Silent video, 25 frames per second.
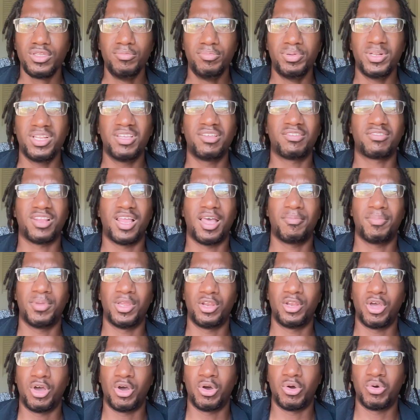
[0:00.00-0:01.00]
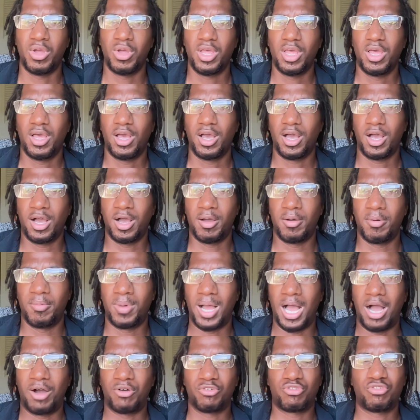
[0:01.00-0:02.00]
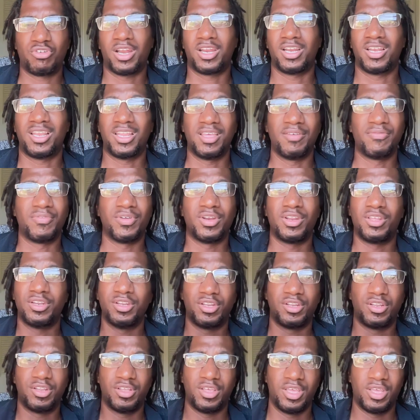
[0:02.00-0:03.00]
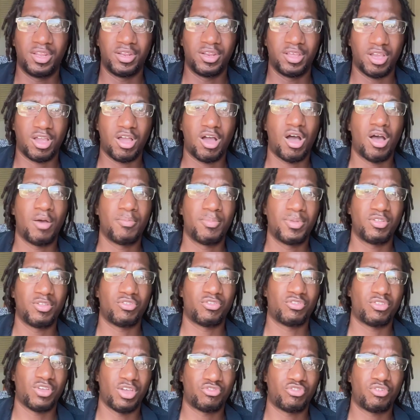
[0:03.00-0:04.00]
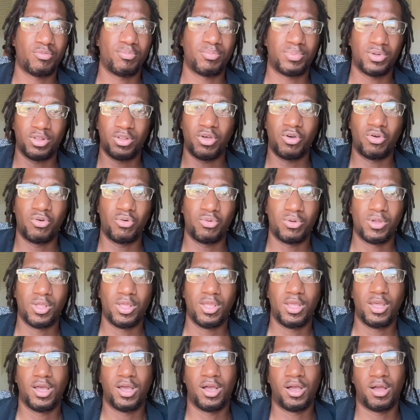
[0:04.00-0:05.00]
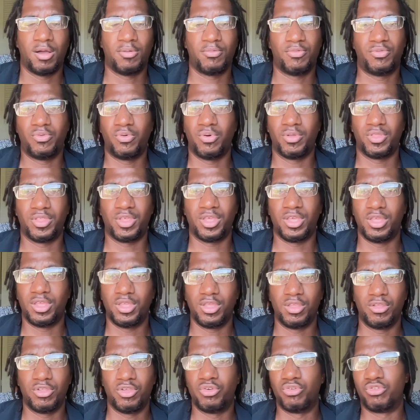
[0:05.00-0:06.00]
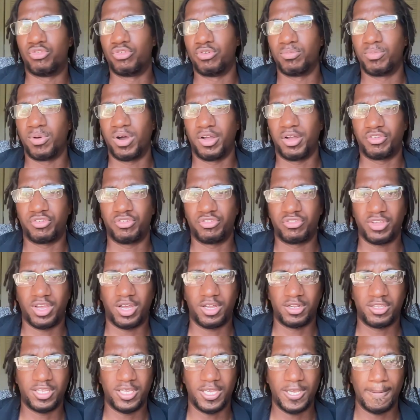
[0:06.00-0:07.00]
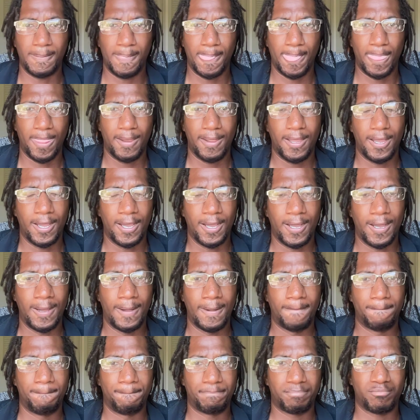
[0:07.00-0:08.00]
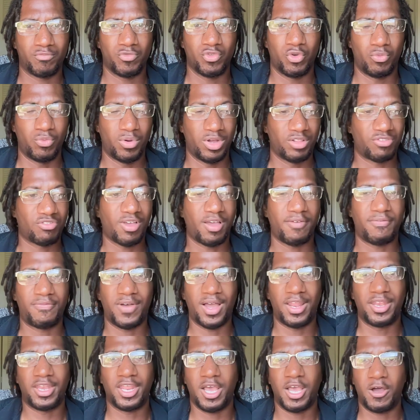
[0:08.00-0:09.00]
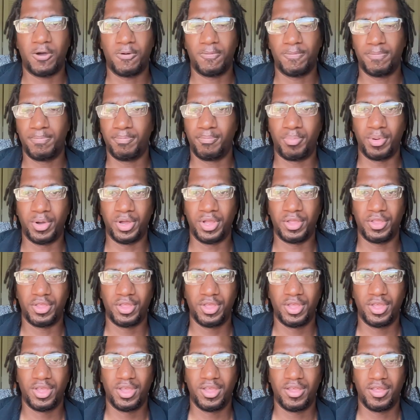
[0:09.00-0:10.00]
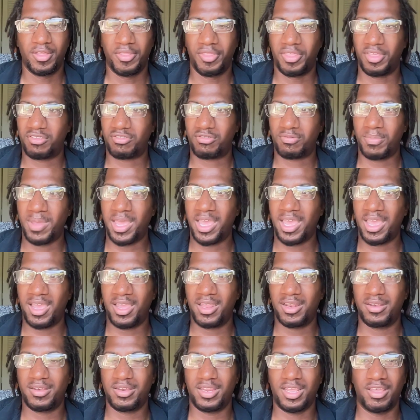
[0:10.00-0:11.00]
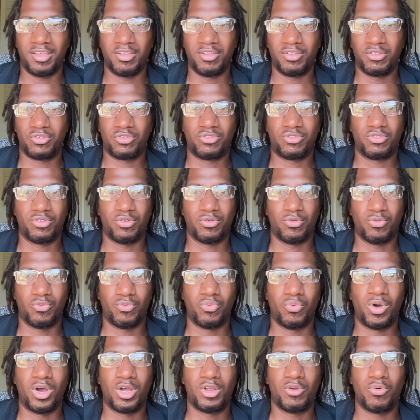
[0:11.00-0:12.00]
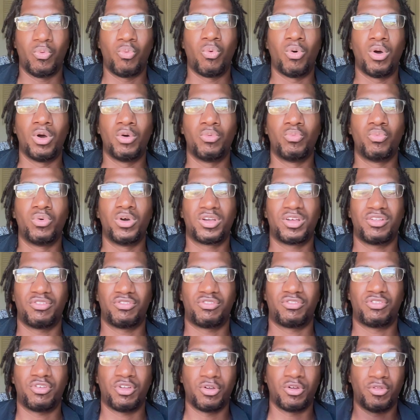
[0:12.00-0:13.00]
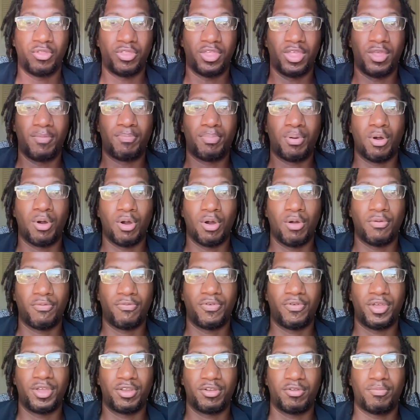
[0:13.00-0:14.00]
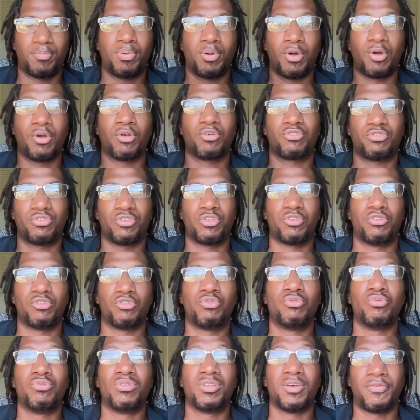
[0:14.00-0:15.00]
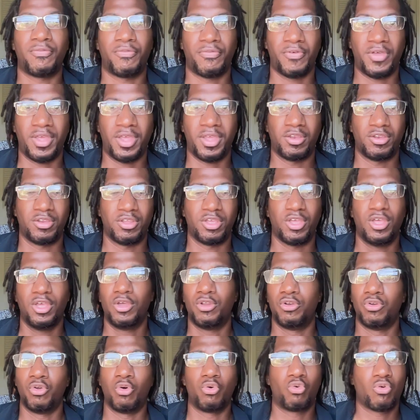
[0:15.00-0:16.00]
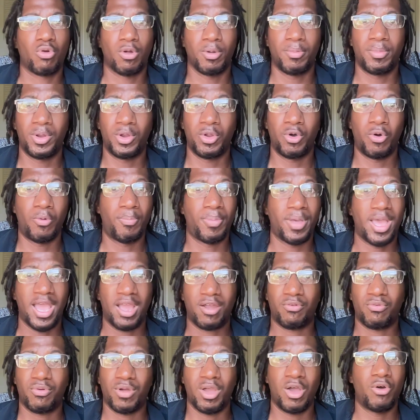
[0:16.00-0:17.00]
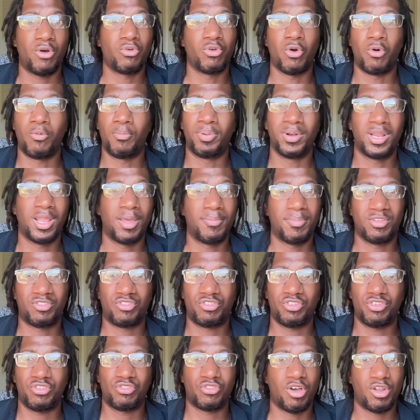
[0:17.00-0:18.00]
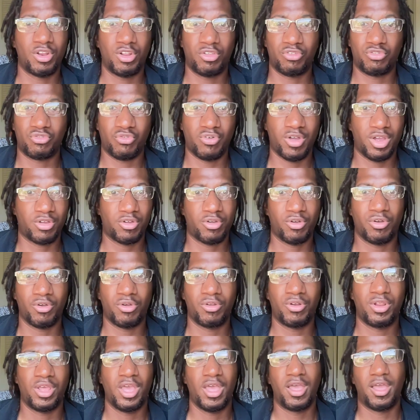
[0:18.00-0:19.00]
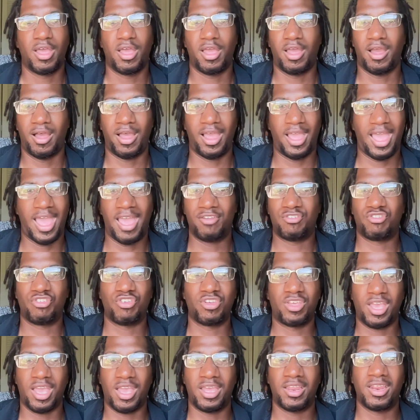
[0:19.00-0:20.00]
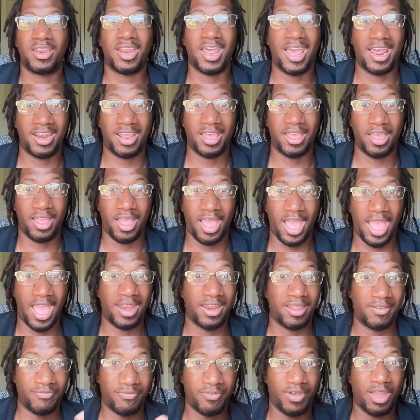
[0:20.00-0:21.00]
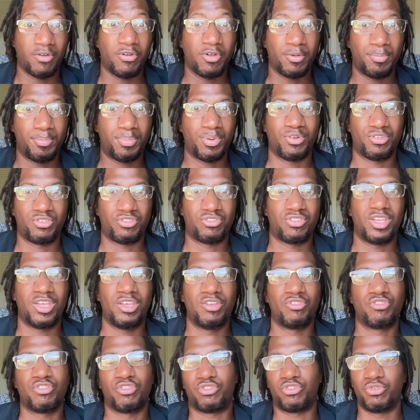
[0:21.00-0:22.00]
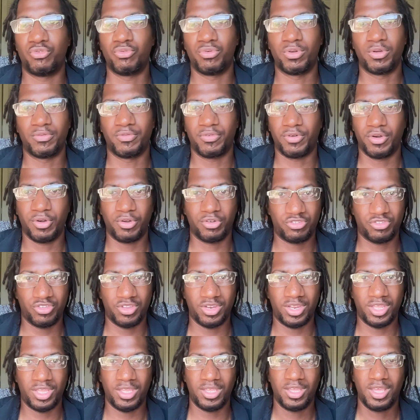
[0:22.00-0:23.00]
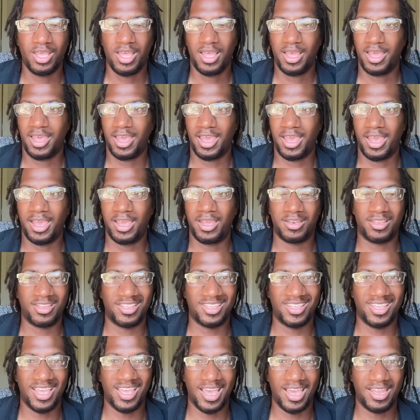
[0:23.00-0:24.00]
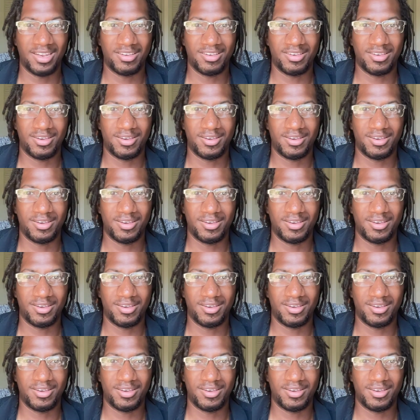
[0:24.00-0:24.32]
please let me know. I'll try to leave it in the comment section below, for the YouTube watchers out there. Once I find out, but this man is what one would consider the perfect person to defend. No criminal background, no blemishes on his record, educated at a very prestigious university, and yet